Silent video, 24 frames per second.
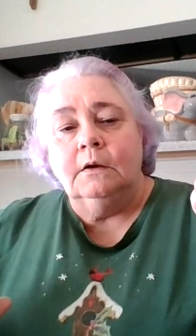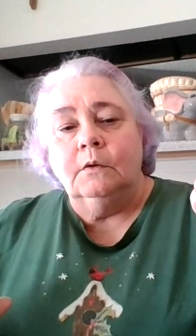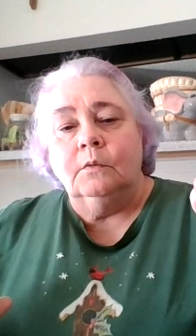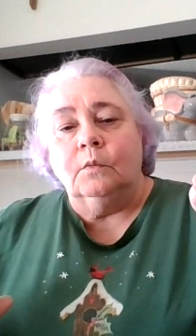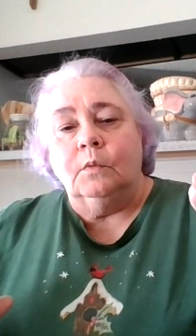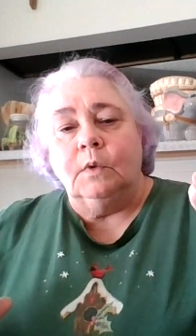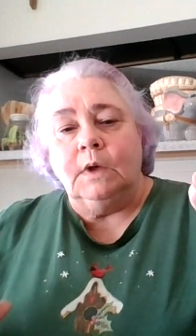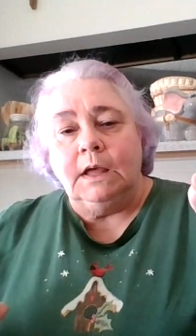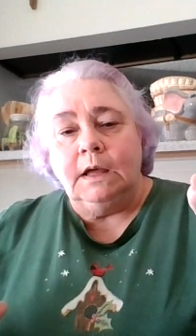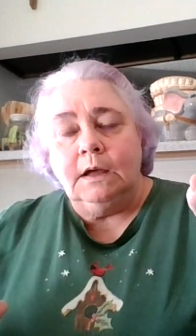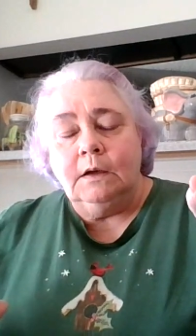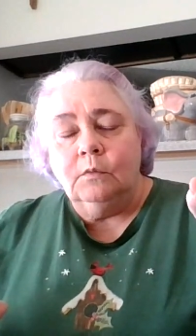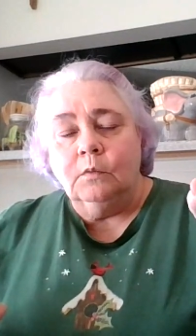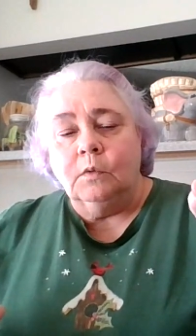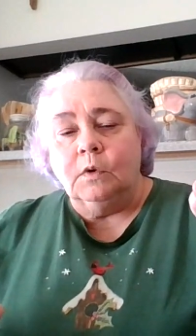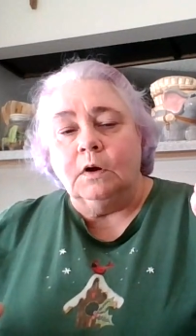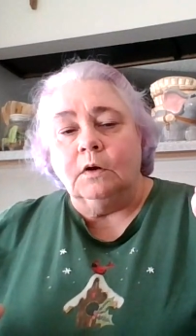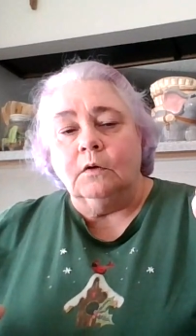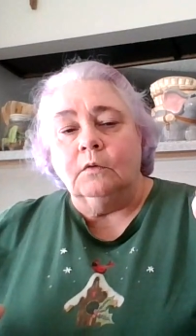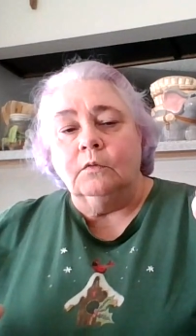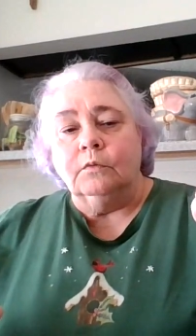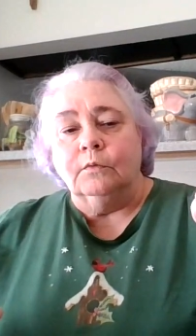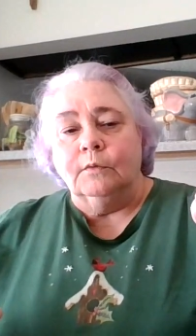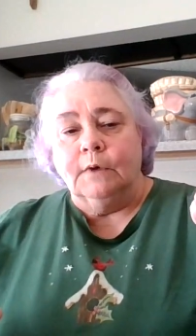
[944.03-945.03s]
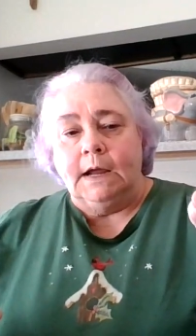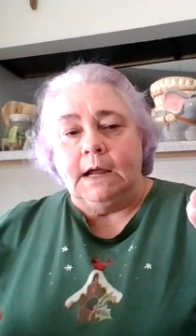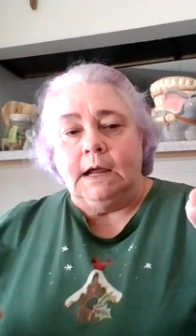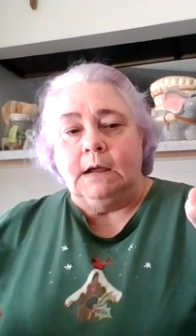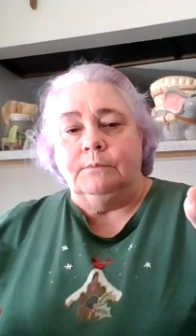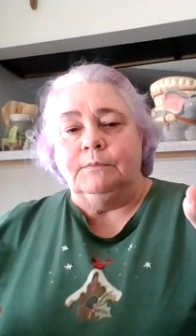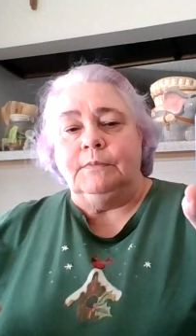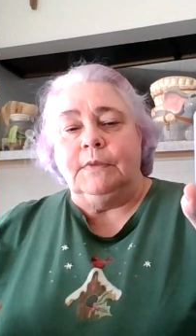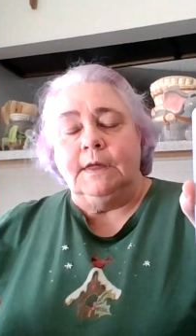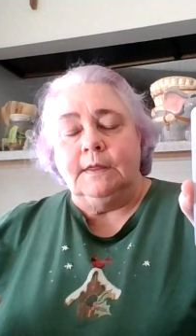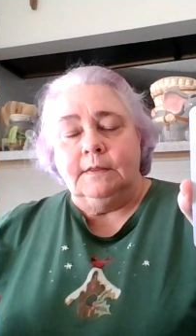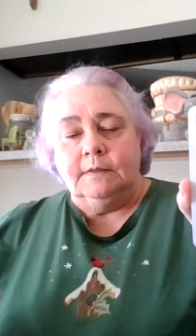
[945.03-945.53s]
We will
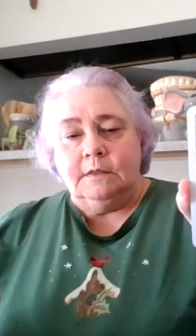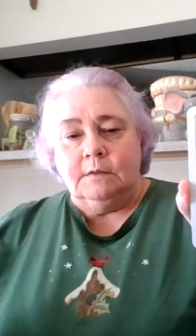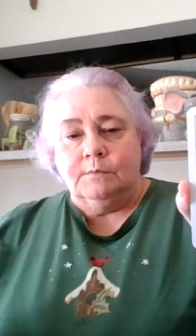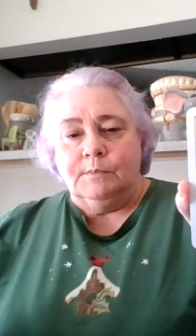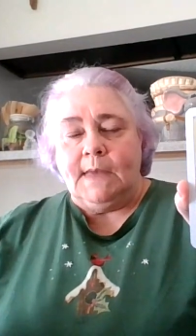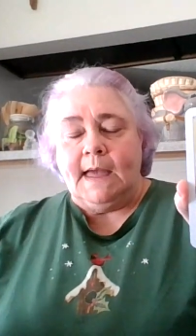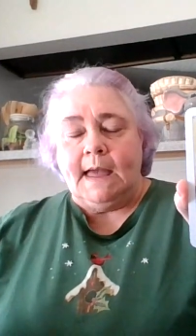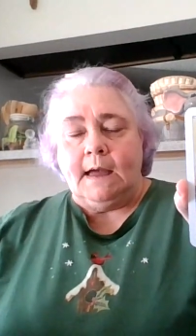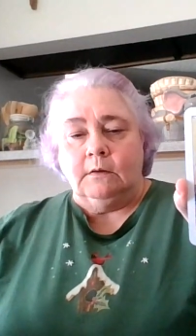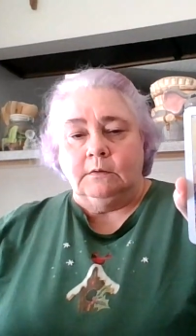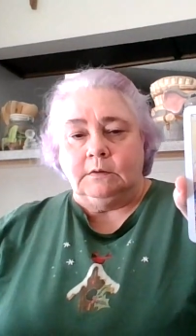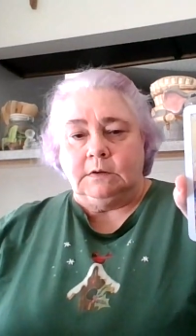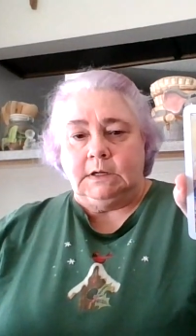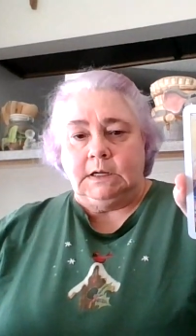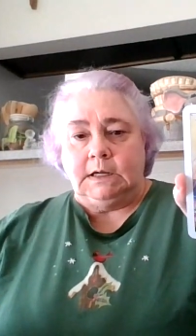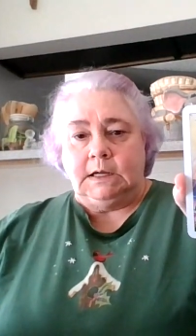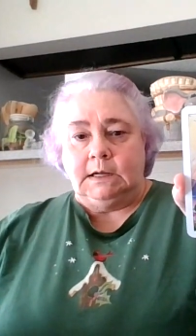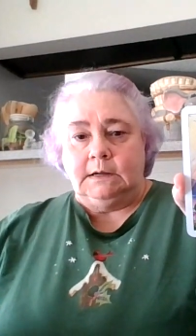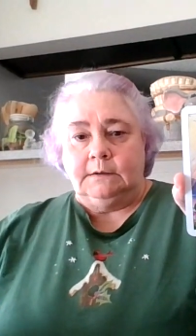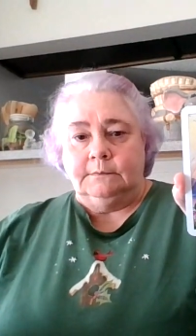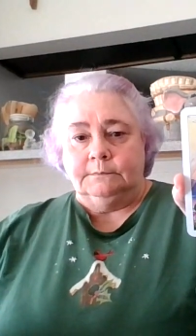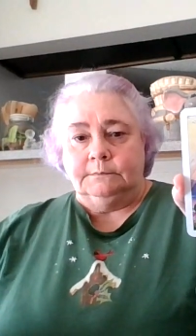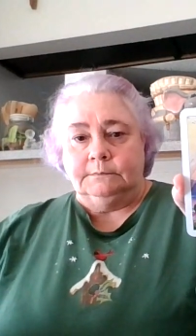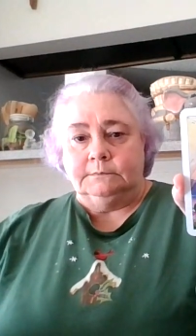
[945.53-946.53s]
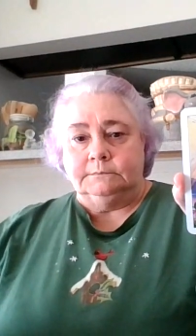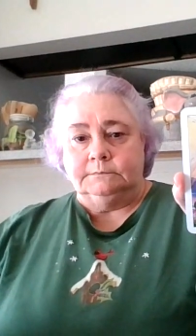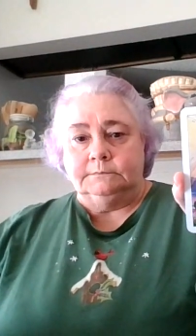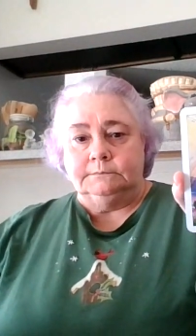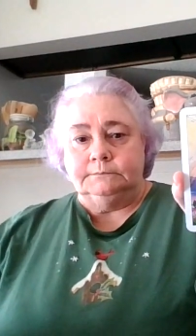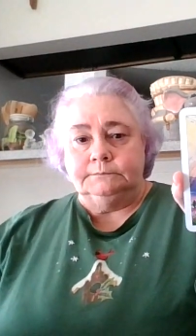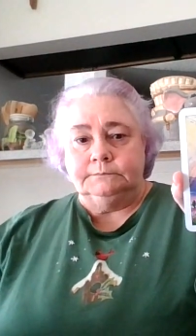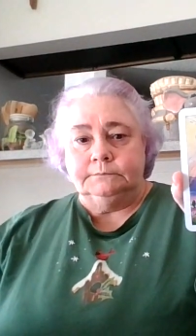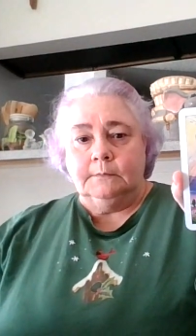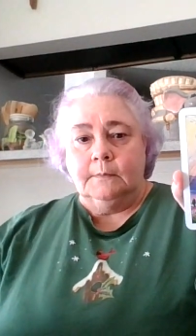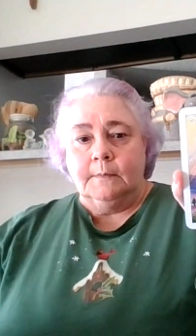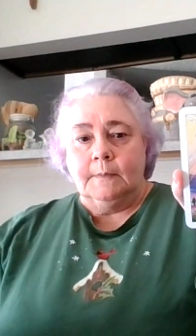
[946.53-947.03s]
reap the bounty.
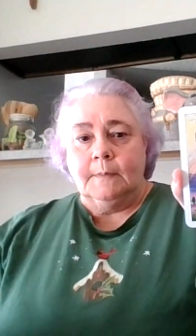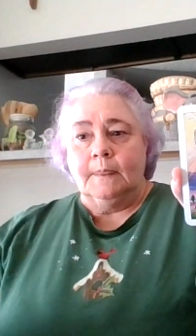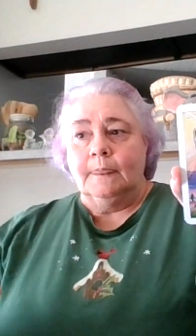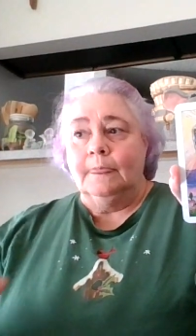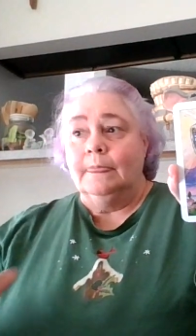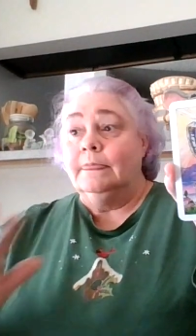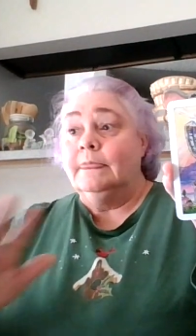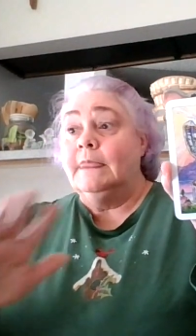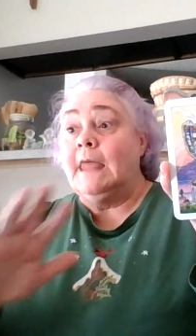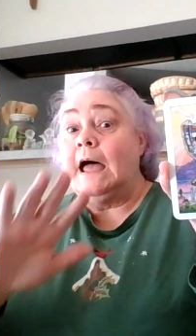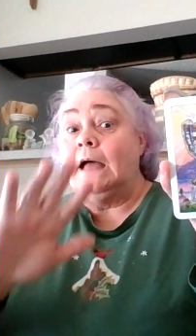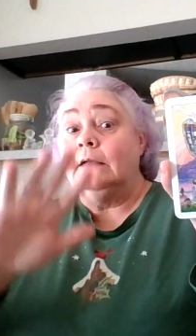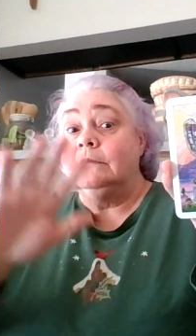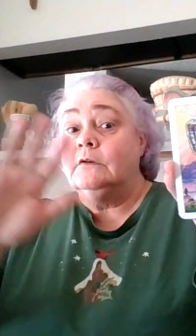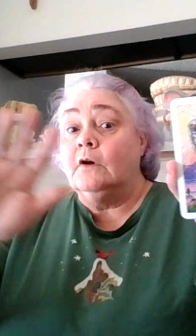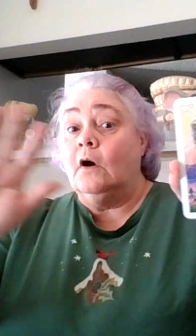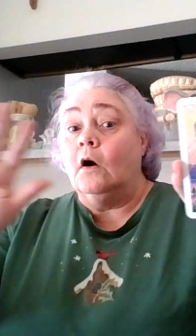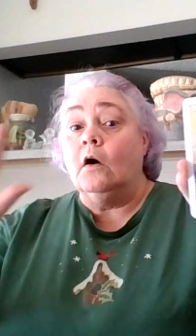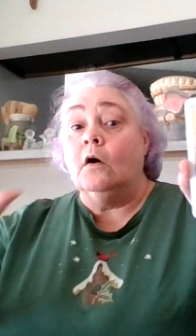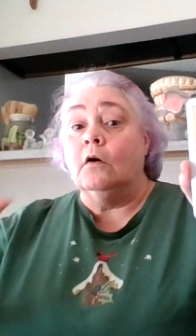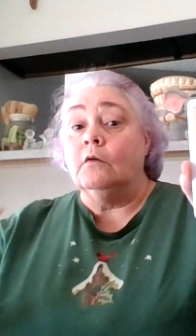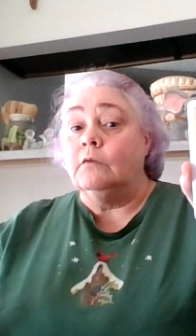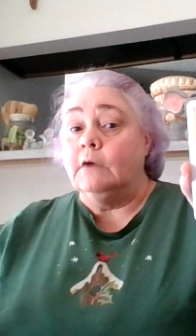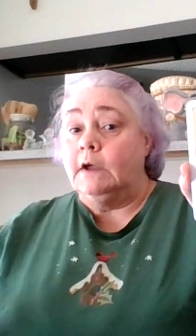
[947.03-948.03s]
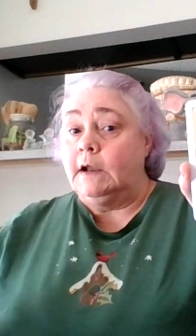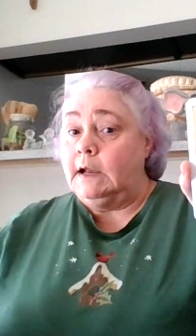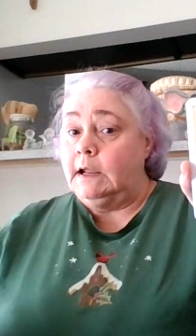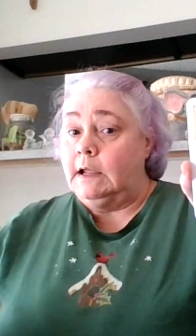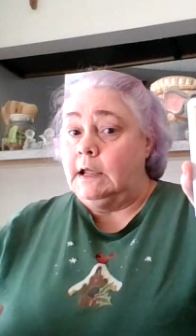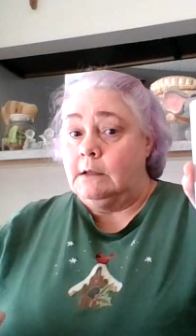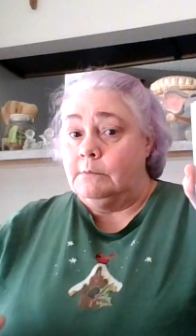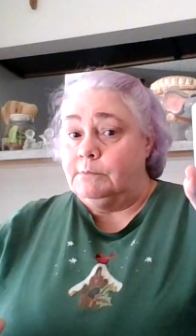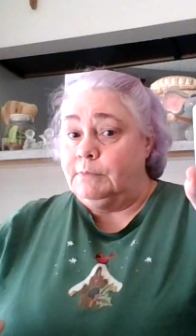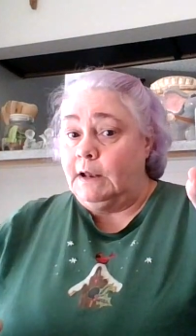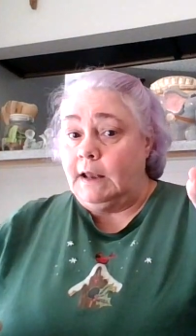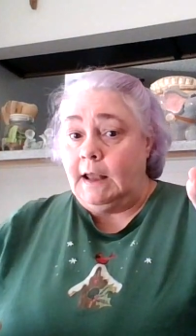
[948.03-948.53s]
That's already
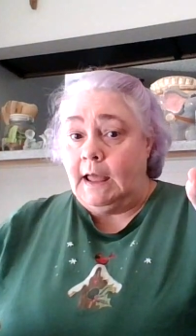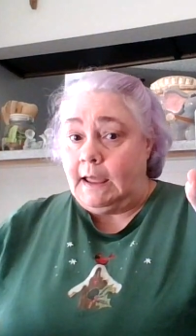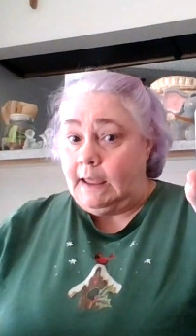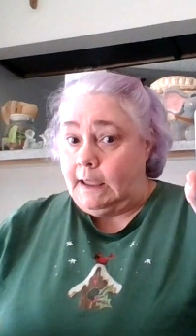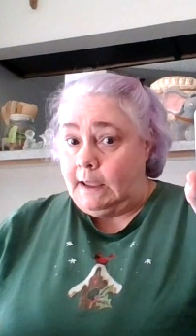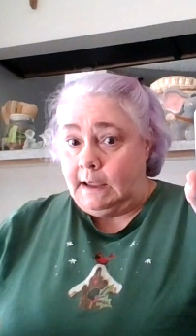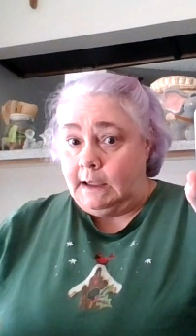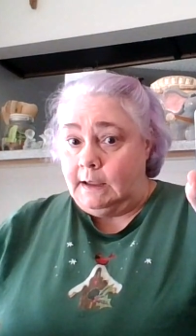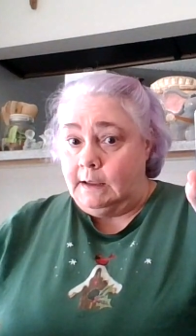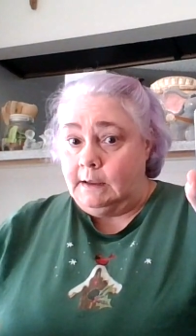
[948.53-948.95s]
at play.